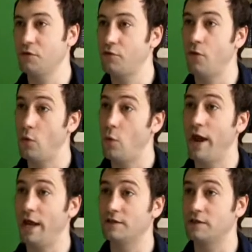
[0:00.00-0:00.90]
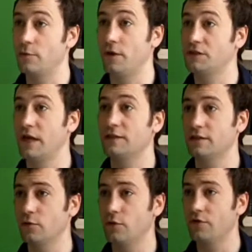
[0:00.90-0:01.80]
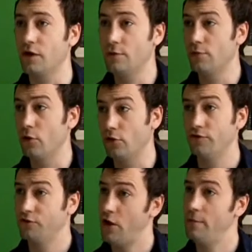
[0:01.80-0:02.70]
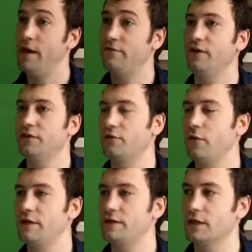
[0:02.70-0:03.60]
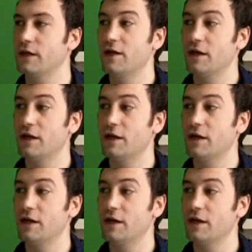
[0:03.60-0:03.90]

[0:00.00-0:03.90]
we throw away so much data that we've put a lot of time and effort into creating.